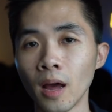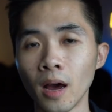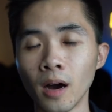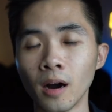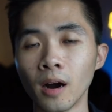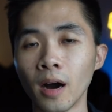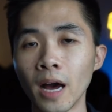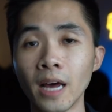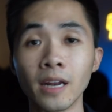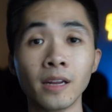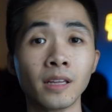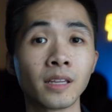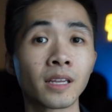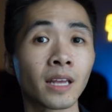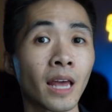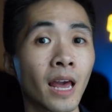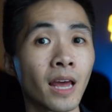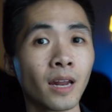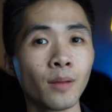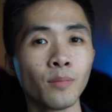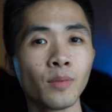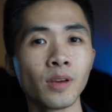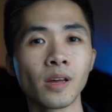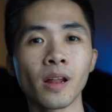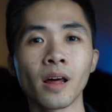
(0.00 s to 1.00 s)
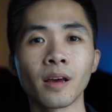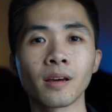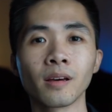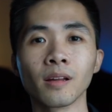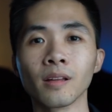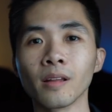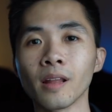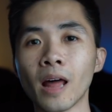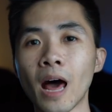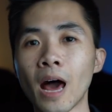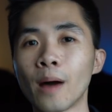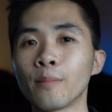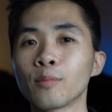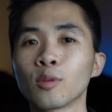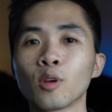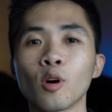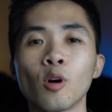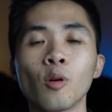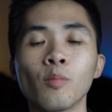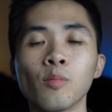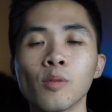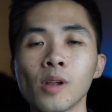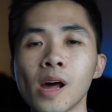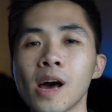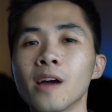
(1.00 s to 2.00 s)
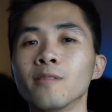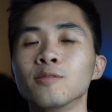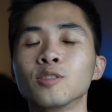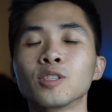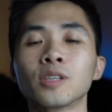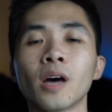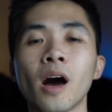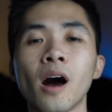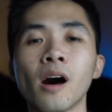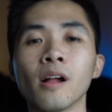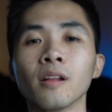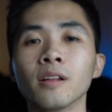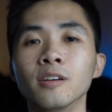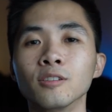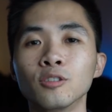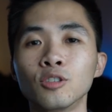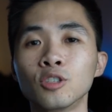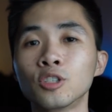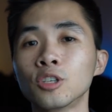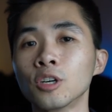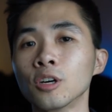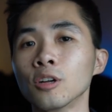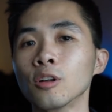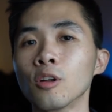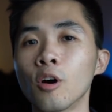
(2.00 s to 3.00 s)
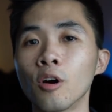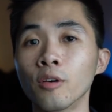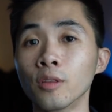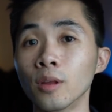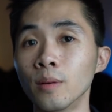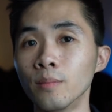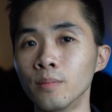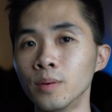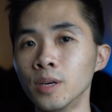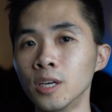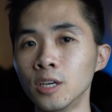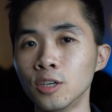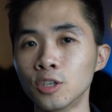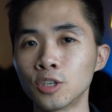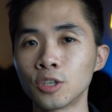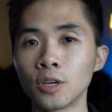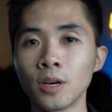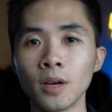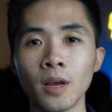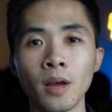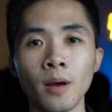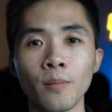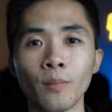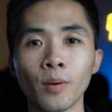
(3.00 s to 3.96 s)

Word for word: uh, and it can be like a laptop lifestyle and chill on the beach.